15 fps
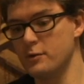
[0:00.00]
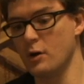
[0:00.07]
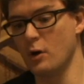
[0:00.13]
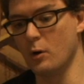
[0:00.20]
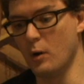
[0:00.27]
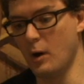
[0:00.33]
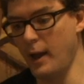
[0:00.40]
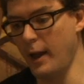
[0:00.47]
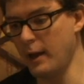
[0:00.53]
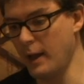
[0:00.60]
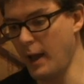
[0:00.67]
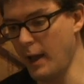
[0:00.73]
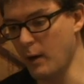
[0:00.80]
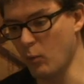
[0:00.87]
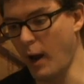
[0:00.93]
So
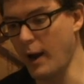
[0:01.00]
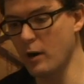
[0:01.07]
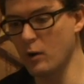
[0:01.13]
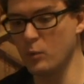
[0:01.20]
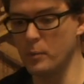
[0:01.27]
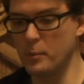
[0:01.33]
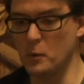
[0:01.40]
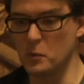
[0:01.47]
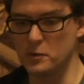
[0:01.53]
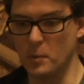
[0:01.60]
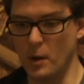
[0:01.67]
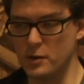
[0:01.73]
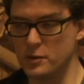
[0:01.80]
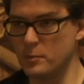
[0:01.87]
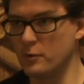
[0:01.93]
a writer will be
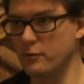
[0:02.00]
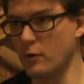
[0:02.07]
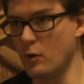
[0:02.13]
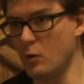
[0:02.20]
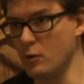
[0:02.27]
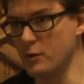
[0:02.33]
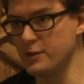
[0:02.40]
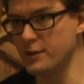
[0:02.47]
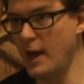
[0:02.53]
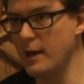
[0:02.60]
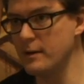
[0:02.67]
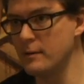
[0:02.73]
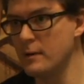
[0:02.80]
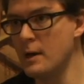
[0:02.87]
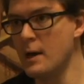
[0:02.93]
responsible for a whole
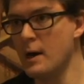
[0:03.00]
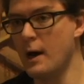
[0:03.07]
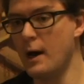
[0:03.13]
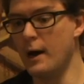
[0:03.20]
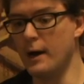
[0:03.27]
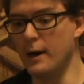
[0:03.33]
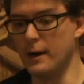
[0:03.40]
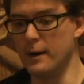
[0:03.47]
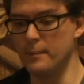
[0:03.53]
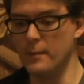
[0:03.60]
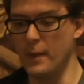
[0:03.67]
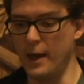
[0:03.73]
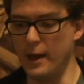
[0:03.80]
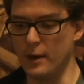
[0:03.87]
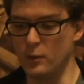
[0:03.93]
set
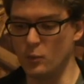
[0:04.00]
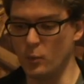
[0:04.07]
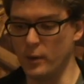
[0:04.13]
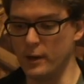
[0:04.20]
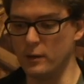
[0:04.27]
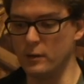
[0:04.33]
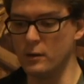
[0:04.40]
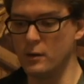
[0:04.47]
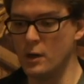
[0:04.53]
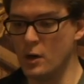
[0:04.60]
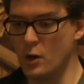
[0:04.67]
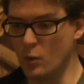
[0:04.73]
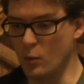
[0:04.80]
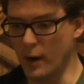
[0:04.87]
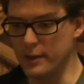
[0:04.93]
and will
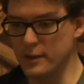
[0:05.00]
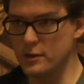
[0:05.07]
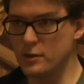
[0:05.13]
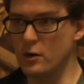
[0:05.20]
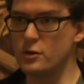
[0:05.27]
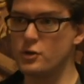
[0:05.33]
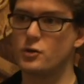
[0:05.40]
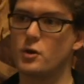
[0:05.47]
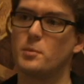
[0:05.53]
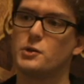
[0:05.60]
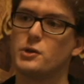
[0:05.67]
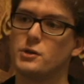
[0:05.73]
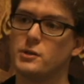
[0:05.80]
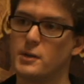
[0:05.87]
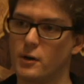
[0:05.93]
write these art
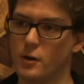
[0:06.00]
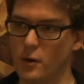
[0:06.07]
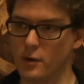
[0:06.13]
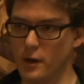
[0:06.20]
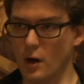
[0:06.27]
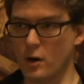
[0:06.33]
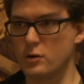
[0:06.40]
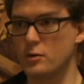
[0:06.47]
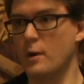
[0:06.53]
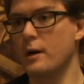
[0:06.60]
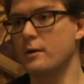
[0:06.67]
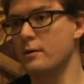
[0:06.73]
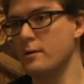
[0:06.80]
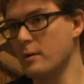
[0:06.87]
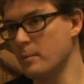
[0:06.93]
descriptions. They'll go to the art
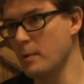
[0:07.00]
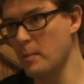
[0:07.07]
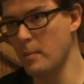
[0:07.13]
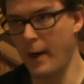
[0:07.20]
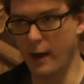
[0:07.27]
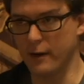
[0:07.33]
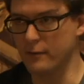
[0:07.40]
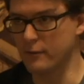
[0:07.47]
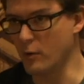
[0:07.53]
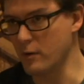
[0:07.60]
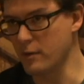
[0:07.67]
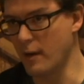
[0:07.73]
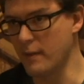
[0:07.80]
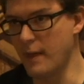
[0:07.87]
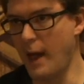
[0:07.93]
director. There'll be a back and
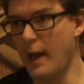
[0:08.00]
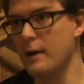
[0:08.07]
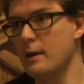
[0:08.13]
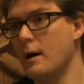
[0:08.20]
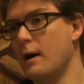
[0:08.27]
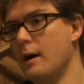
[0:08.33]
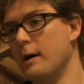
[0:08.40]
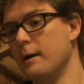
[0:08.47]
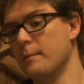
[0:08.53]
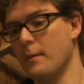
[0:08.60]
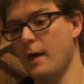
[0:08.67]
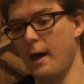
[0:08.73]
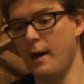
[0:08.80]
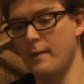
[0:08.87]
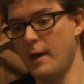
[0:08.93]
forth on that.
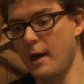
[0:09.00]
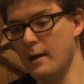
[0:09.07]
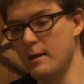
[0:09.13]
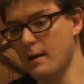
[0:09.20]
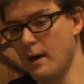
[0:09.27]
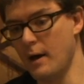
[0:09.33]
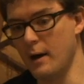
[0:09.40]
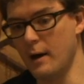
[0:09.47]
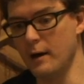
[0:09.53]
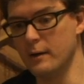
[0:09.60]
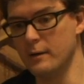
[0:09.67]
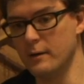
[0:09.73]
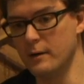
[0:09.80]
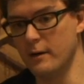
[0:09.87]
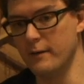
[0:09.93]
And then
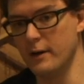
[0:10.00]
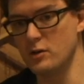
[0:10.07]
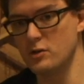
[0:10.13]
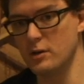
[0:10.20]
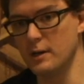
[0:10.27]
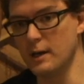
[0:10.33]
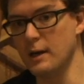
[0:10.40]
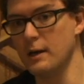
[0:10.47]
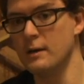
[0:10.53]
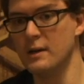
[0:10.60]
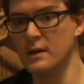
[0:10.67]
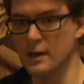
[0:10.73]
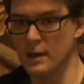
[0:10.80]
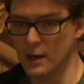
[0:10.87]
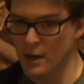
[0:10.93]
eventually
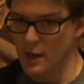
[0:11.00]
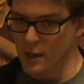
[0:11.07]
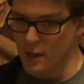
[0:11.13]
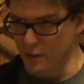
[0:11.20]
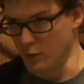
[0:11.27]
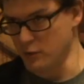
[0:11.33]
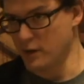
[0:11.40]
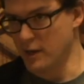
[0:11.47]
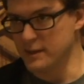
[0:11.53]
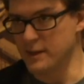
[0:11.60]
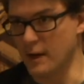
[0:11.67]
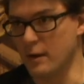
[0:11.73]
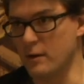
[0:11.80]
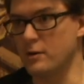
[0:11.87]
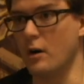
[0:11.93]
those will
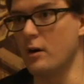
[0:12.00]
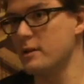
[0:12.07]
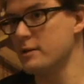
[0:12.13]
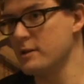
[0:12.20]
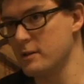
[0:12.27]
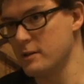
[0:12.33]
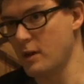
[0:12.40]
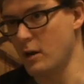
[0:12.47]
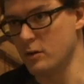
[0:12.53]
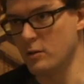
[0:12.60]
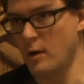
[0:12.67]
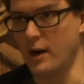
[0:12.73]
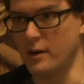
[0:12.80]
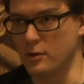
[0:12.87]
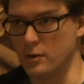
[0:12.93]
get sent out to artists, and it's the
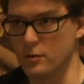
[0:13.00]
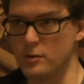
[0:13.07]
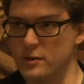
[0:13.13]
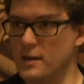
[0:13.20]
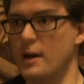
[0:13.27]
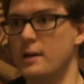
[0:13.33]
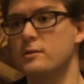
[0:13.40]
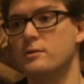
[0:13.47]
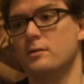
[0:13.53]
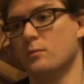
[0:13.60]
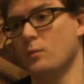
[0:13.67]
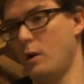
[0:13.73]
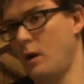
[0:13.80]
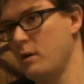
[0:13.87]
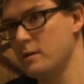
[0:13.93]
art director who
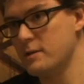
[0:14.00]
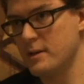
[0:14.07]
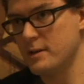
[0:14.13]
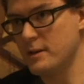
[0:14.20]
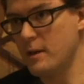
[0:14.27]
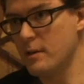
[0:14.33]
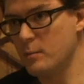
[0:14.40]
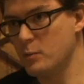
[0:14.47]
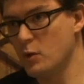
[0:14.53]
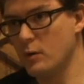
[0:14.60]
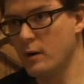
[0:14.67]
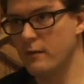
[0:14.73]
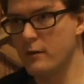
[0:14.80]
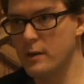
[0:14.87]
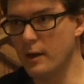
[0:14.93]
decides what artists to send them
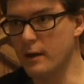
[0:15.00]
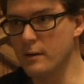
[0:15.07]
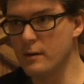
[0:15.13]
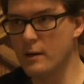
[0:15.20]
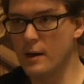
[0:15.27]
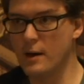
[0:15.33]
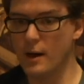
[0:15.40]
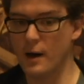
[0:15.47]
to and everything.